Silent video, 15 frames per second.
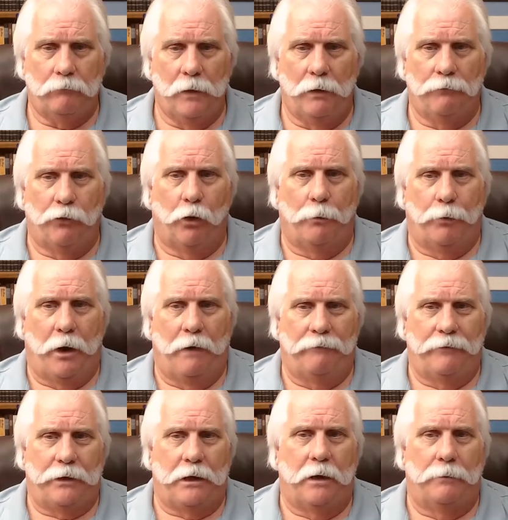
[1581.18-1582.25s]

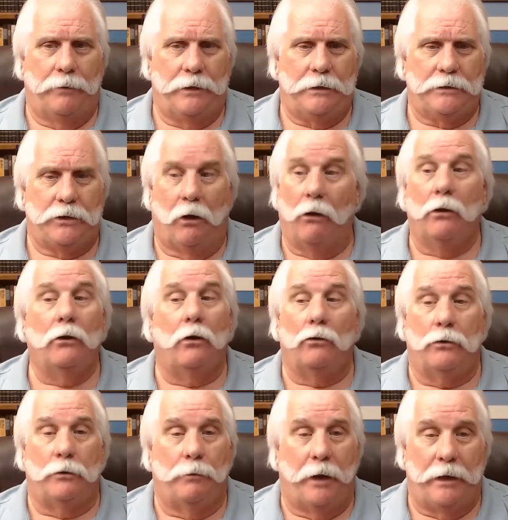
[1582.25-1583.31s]
for-profit companies, all
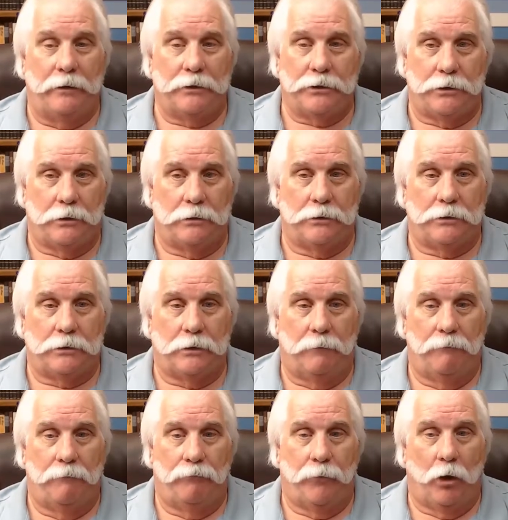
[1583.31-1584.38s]
owned by the church,
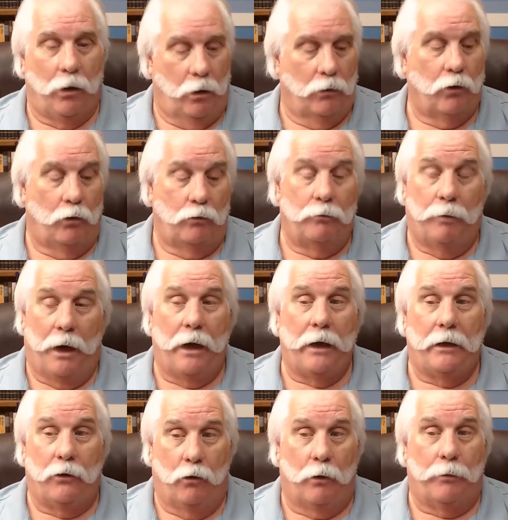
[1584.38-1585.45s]
all owned by
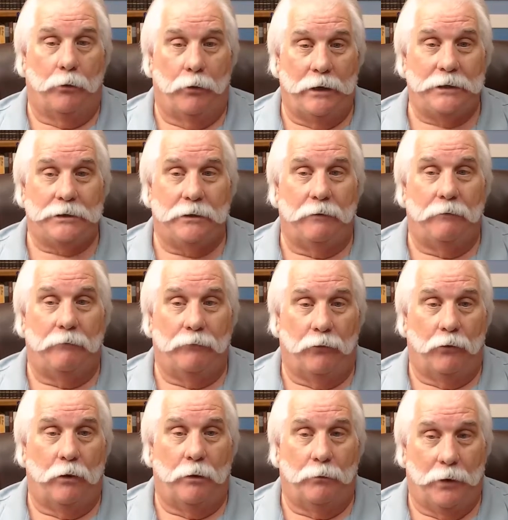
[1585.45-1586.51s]
corporation
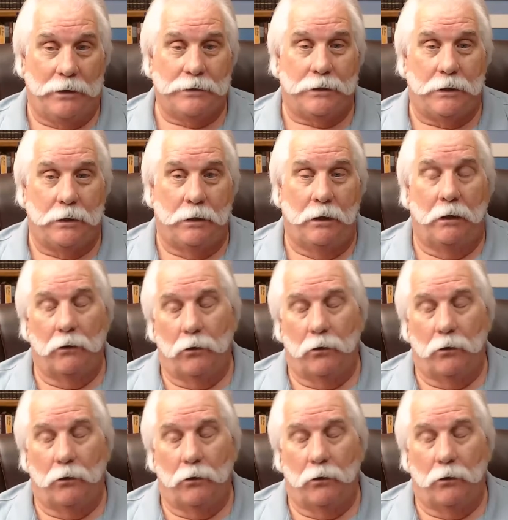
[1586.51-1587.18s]
of the President